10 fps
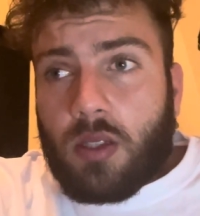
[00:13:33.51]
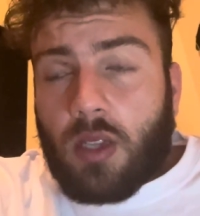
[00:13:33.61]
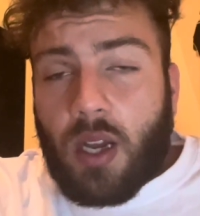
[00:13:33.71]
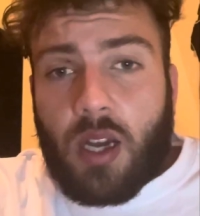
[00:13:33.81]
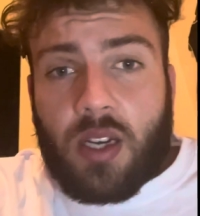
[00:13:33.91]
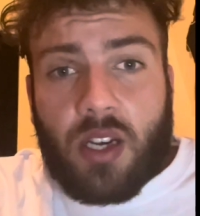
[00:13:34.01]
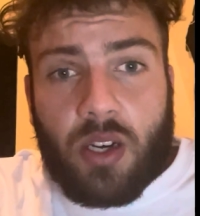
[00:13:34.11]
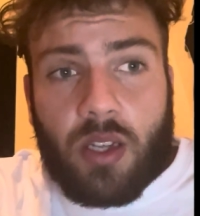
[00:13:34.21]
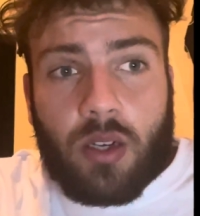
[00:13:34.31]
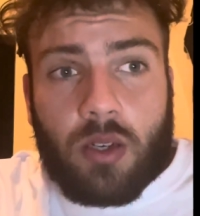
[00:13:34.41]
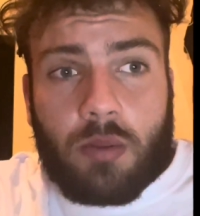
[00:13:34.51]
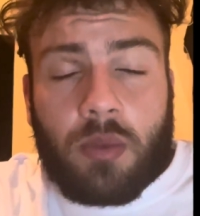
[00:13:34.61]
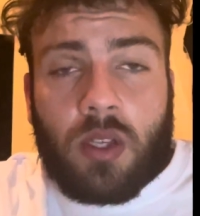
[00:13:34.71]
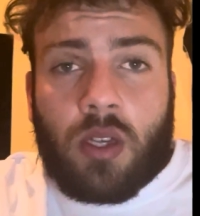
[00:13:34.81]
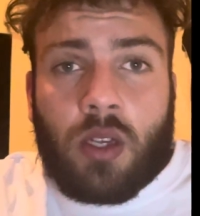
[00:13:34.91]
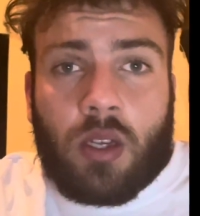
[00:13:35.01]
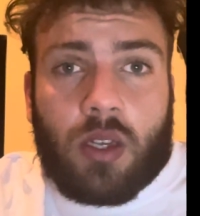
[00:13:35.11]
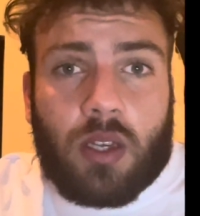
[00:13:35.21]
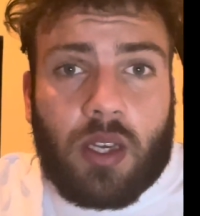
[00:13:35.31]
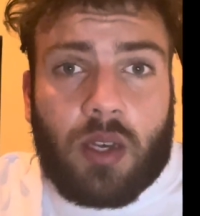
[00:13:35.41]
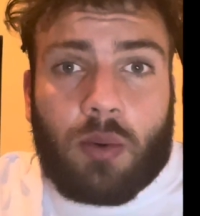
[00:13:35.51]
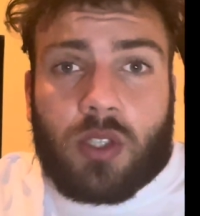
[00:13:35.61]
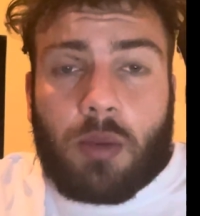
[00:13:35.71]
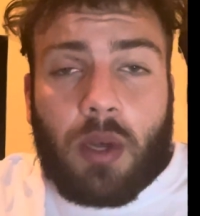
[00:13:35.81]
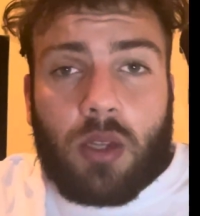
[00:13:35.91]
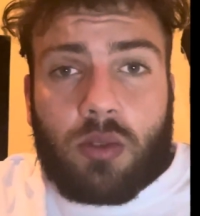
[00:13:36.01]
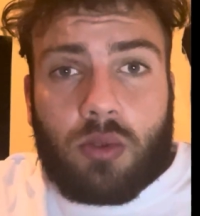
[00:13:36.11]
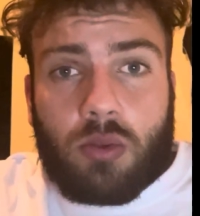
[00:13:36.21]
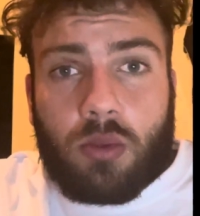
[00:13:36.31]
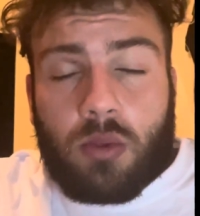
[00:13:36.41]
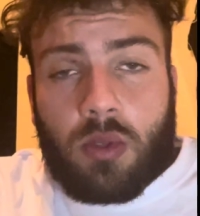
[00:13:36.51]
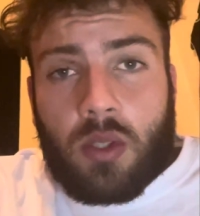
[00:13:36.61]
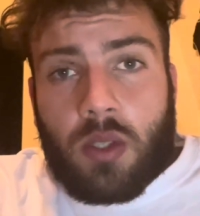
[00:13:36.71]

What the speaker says: I got cut up and was about to